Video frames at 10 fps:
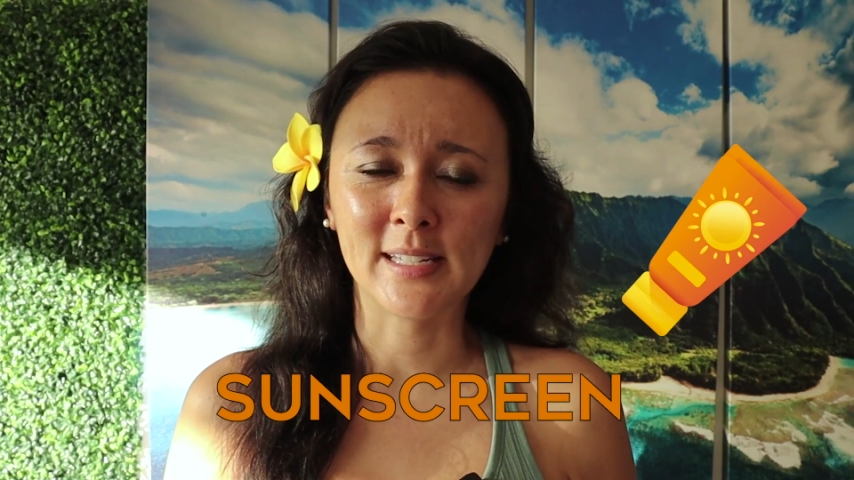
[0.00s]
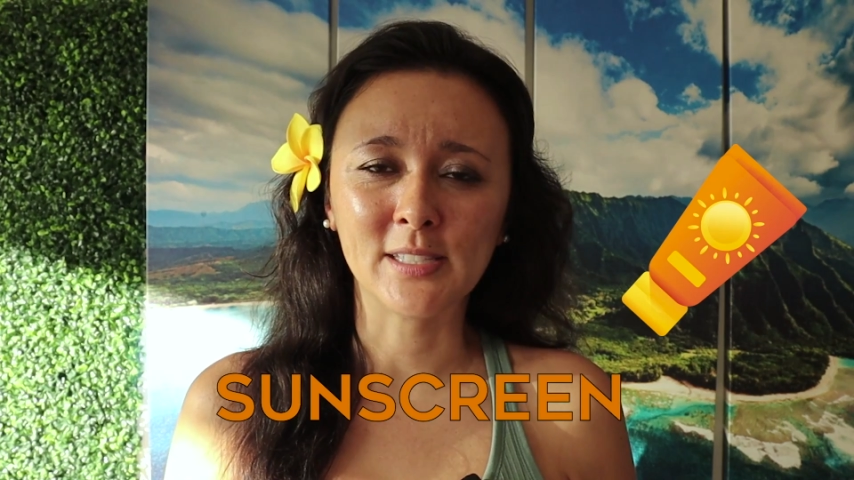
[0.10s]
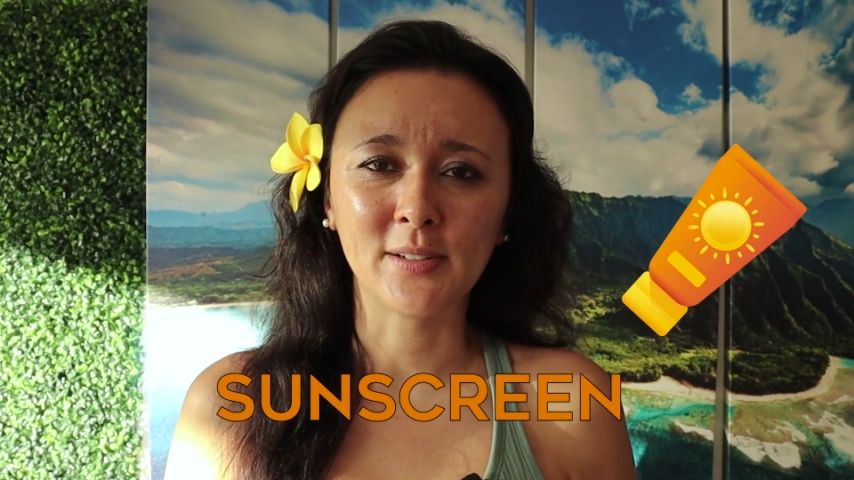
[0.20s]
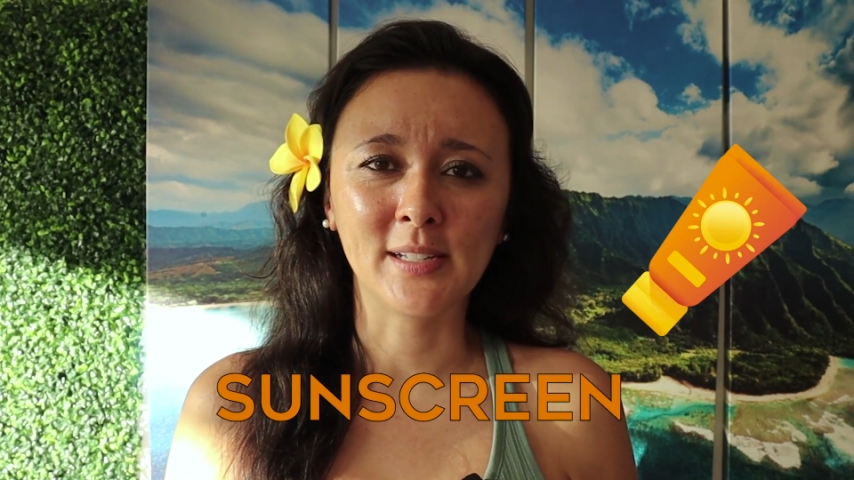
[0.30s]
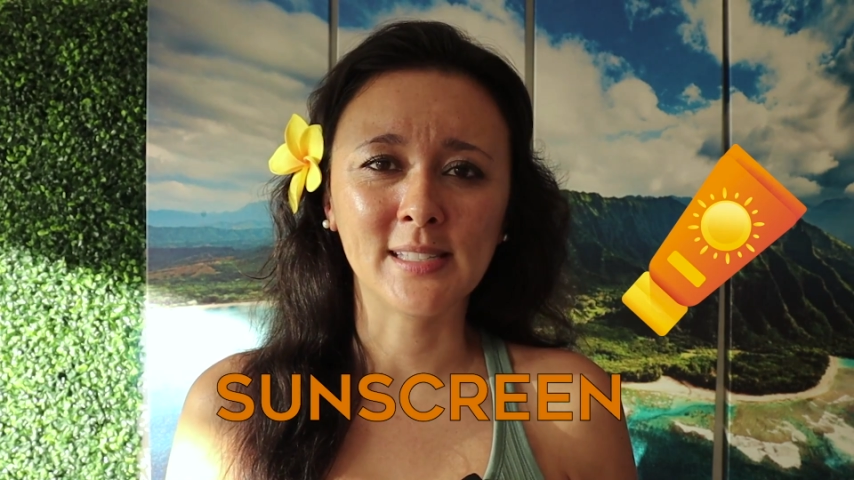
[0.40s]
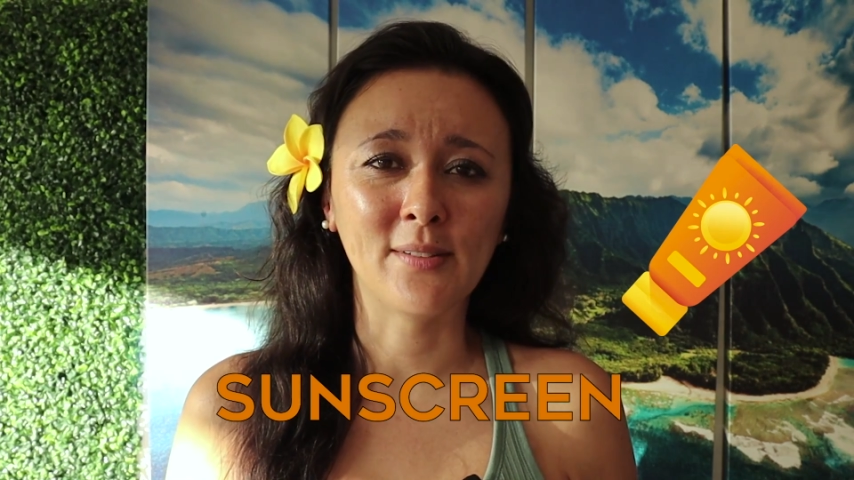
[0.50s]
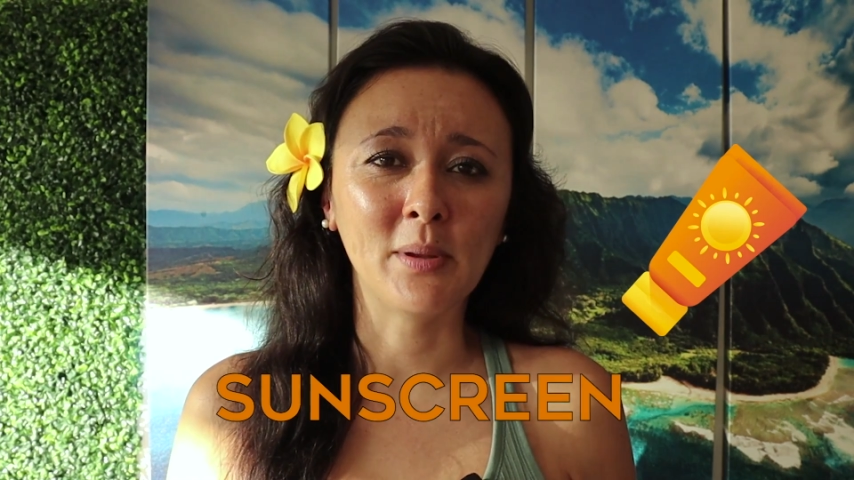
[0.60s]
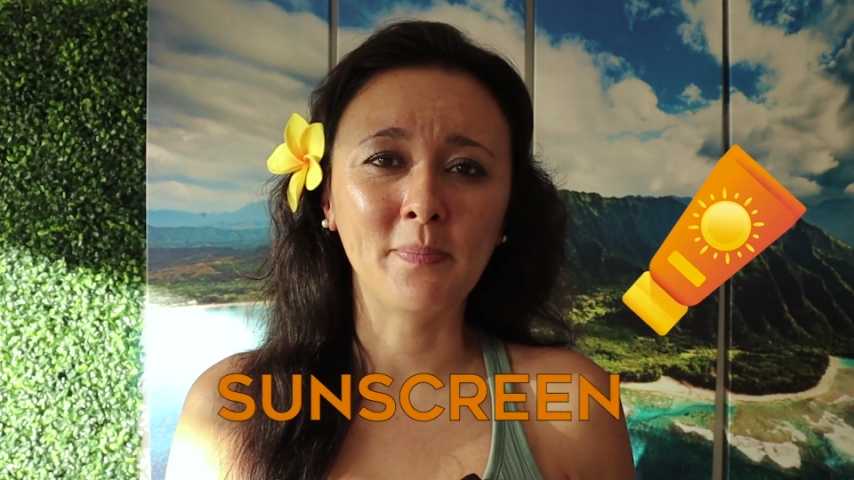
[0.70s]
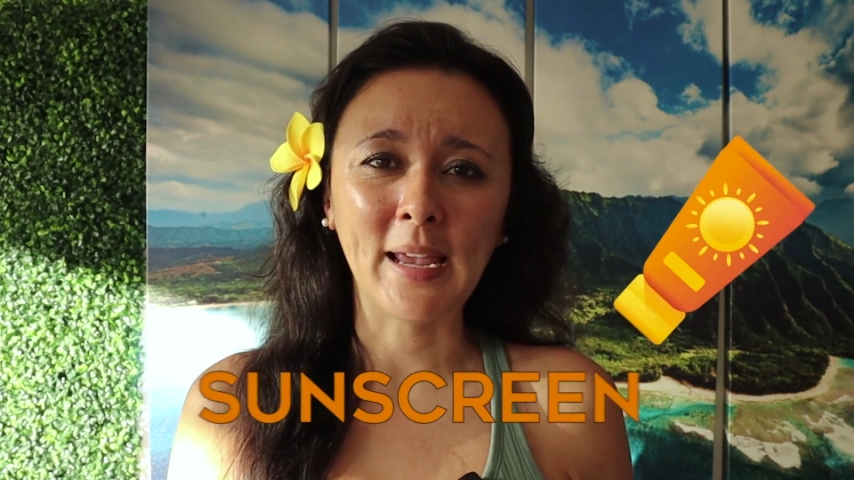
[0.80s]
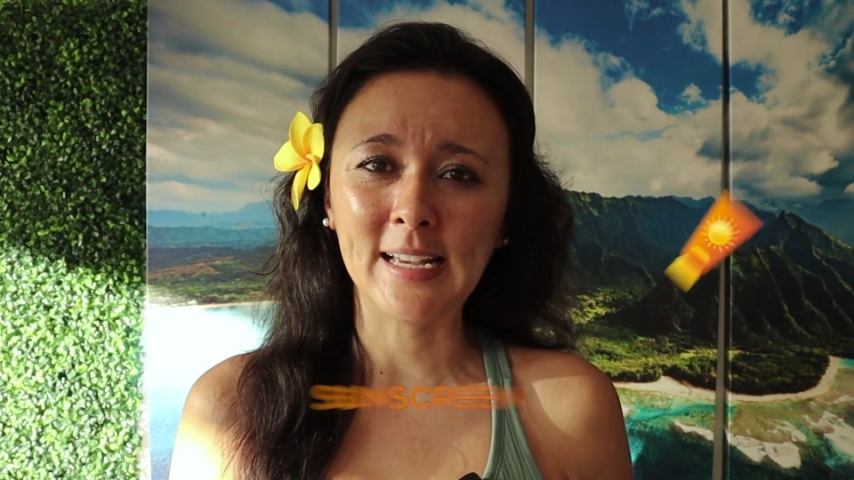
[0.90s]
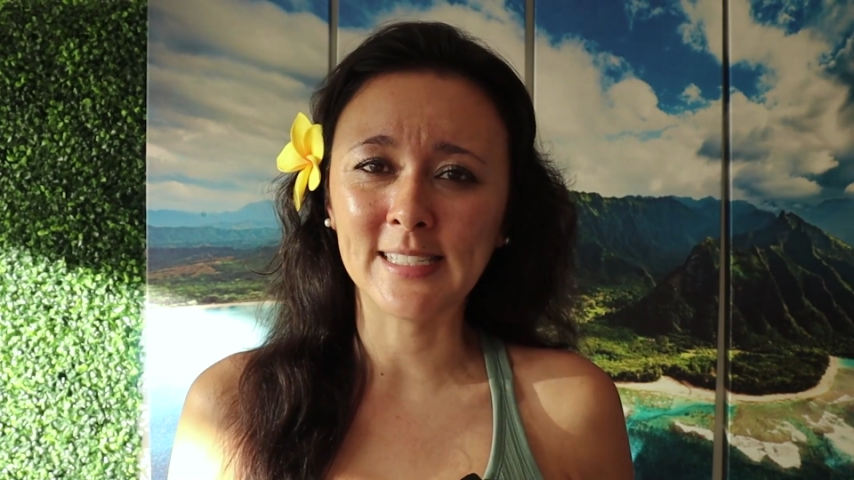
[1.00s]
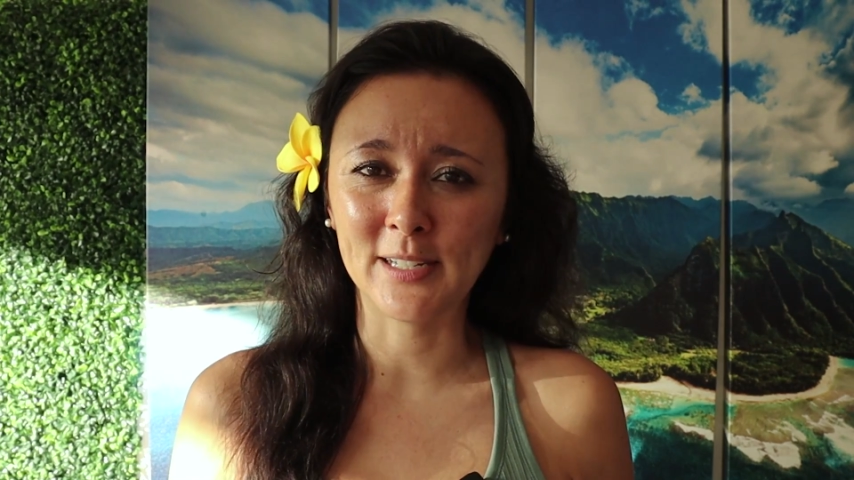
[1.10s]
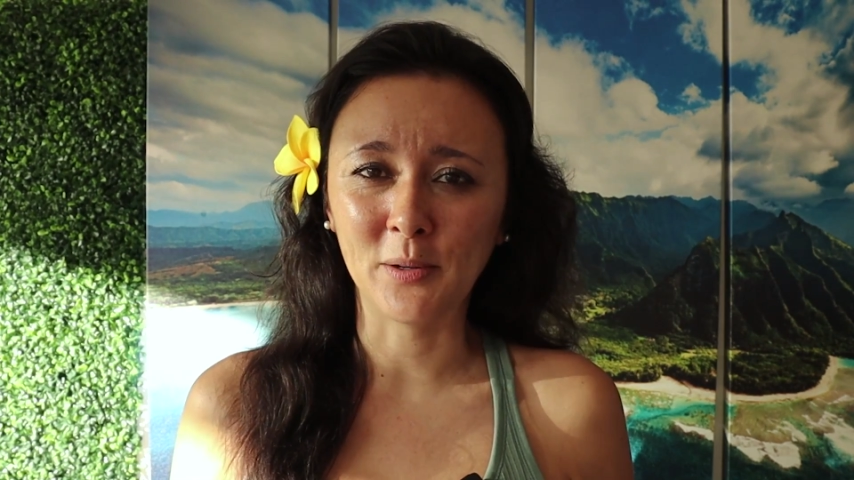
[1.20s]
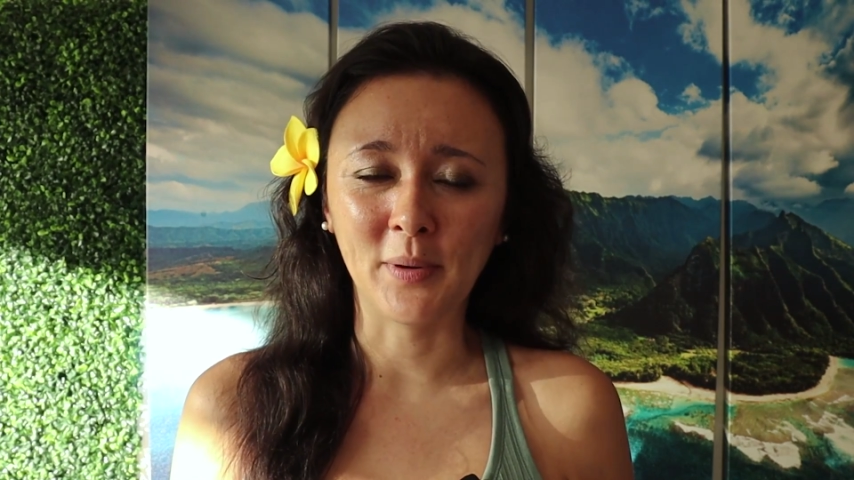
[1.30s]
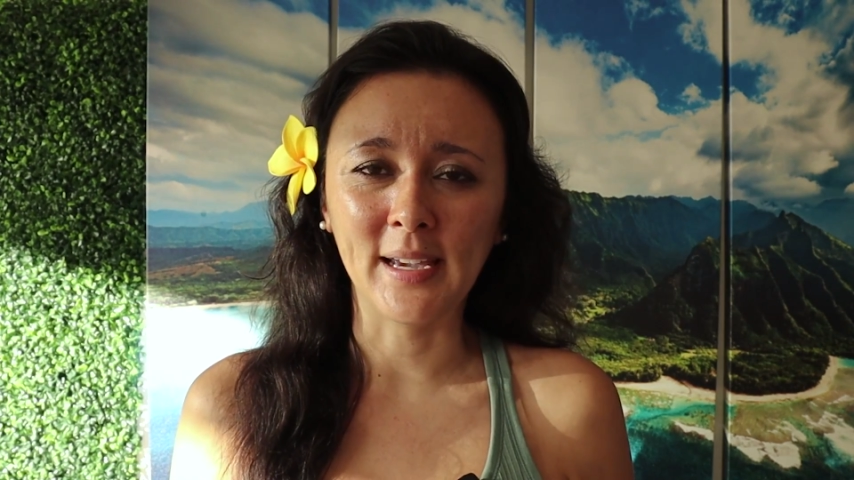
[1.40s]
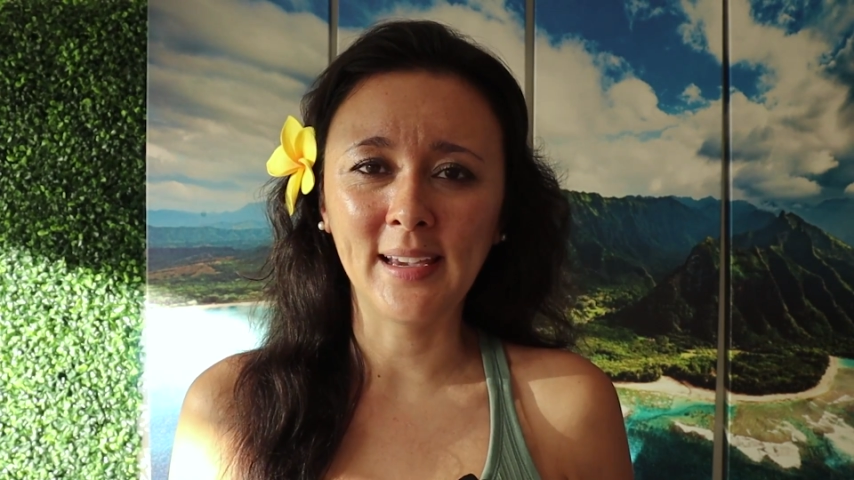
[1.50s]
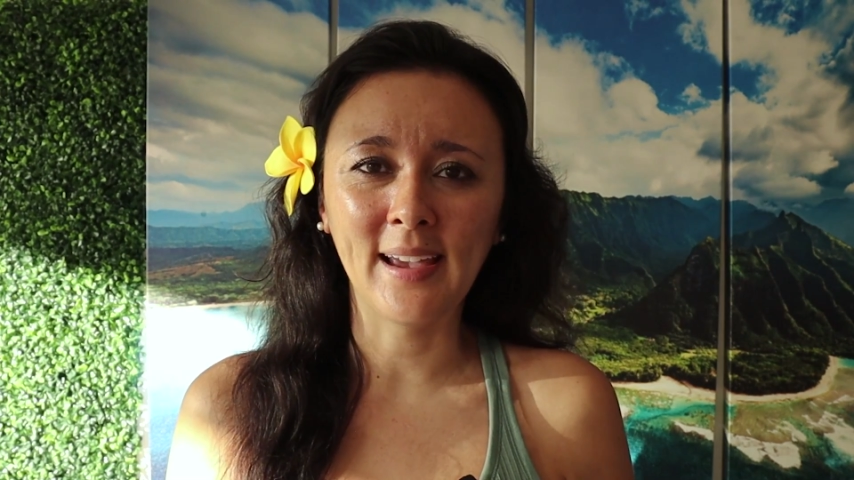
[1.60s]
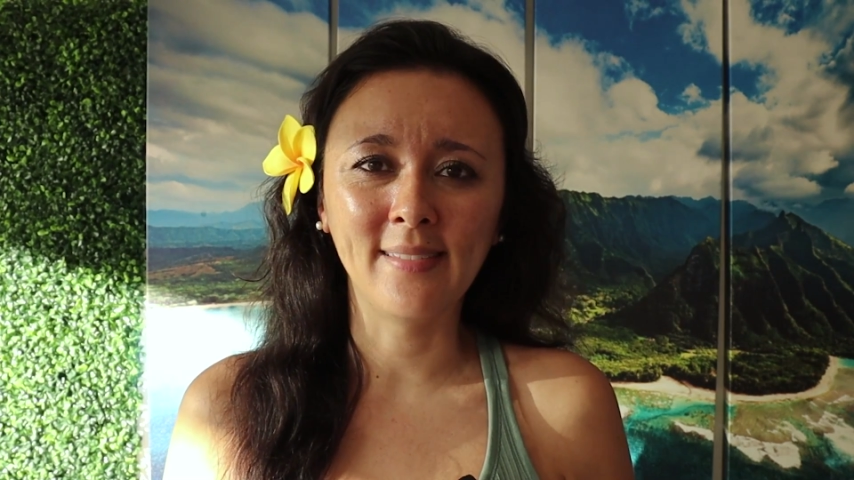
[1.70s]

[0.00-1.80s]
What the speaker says: sunscreens have been banned in Hawaii,